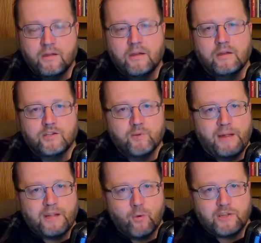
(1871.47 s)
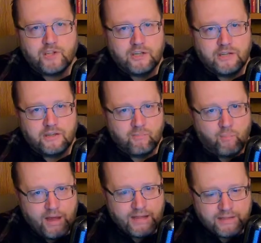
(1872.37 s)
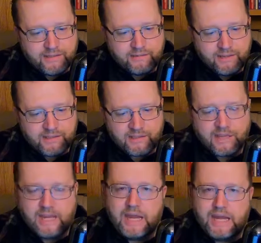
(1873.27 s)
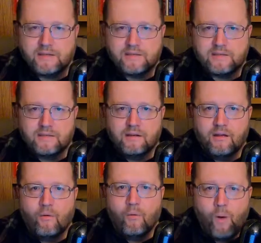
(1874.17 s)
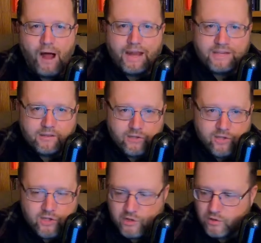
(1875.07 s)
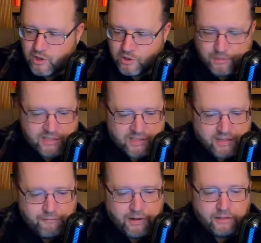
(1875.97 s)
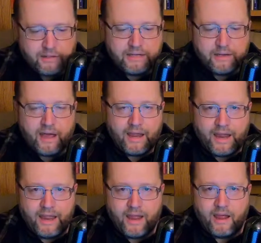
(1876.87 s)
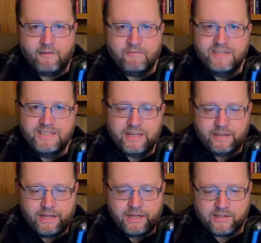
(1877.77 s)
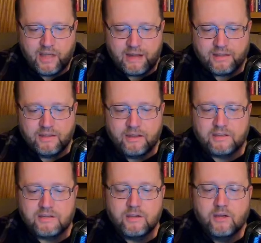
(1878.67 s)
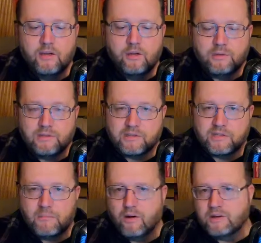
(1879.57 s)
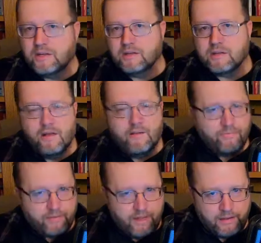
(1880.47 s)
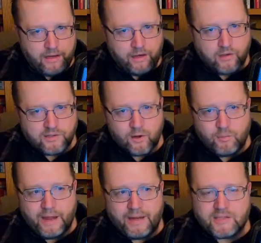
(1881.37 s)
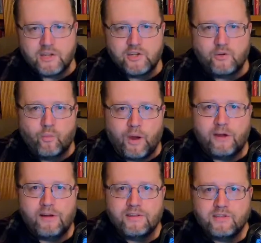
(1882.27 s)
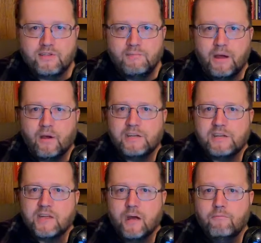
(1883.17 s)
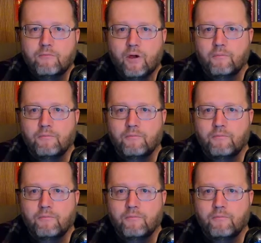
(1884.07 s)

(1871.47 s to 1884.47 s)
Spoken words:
So my question is, why is this the case? Why did the Jews specifically not have dealings like this with the Samaritans? And also, by extension, where did the Samaritans come from?